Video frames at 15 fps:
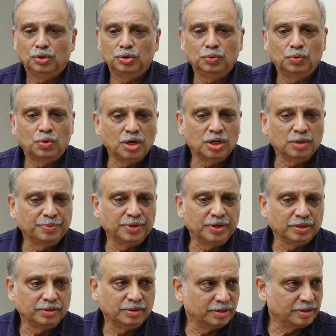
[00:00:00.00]
you want a
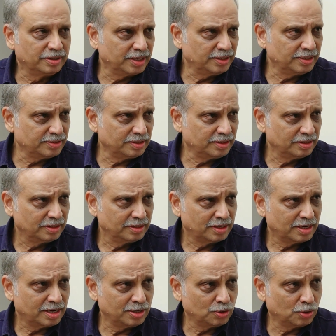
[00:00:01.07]
particular dress
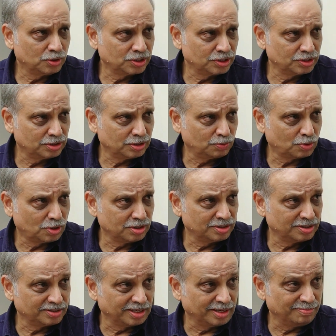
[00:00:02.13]
and your sister wants
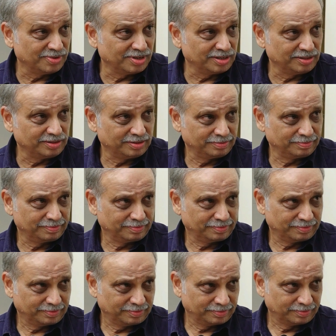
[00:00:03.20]
the same dress,
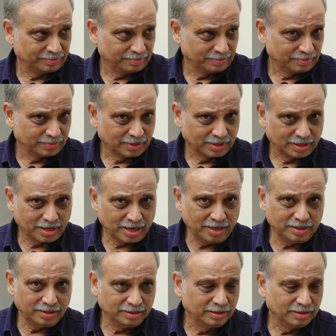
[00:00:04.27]
right?
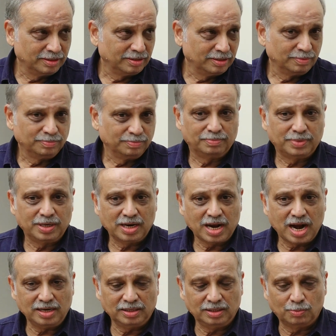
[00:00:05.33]
But
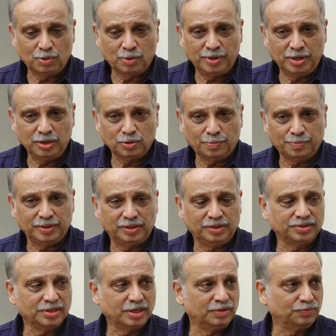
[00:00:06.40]
at the moment your
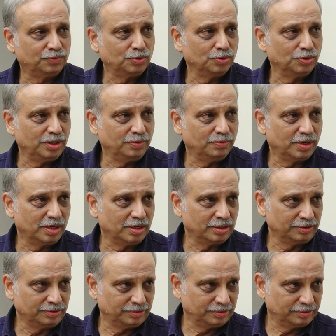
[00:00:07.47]
parents can afford only one
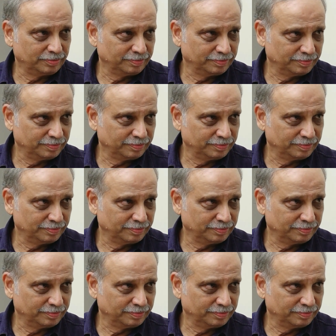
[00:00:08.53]
dress.